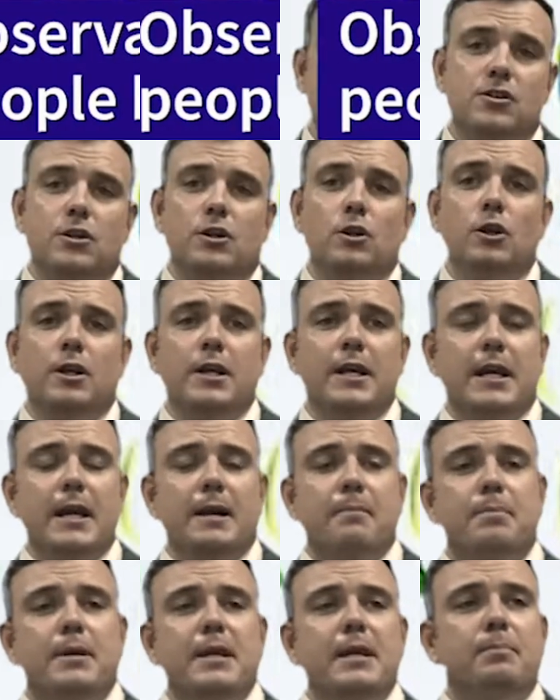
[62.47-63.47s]
So you're looking
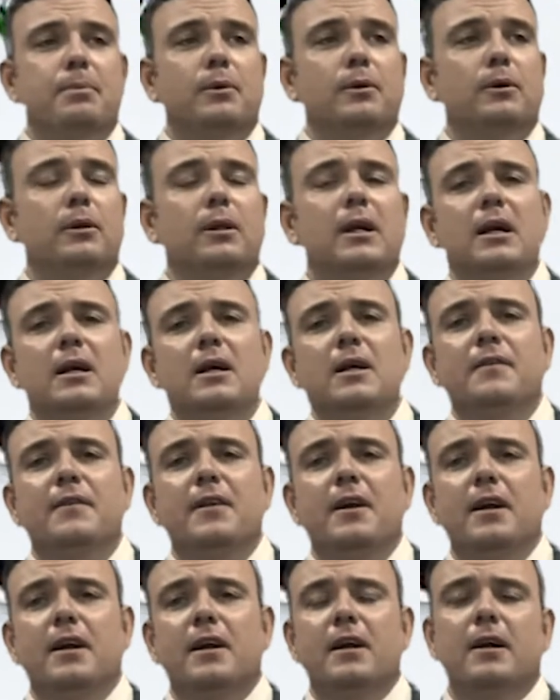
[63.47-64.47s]
at people
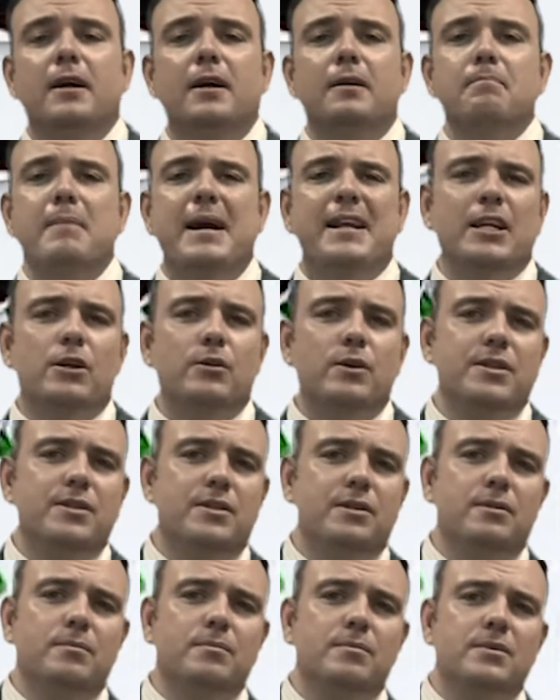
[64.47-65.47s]
the
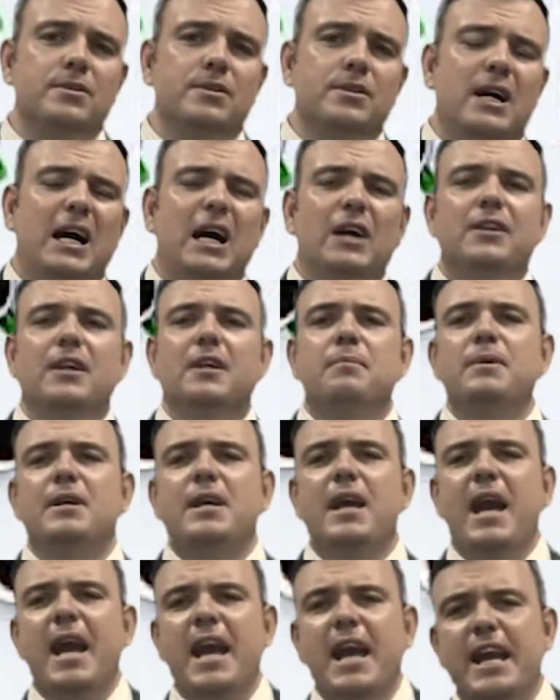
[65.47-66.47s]
mannerisms, how they
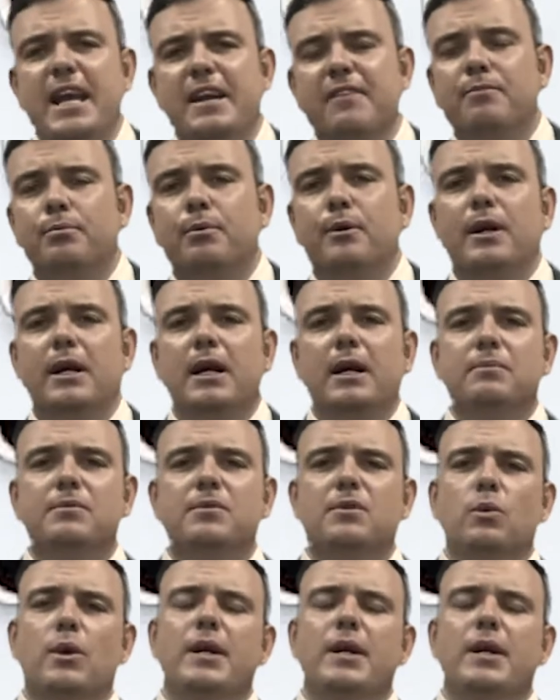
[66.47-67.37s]
behave, perhaps the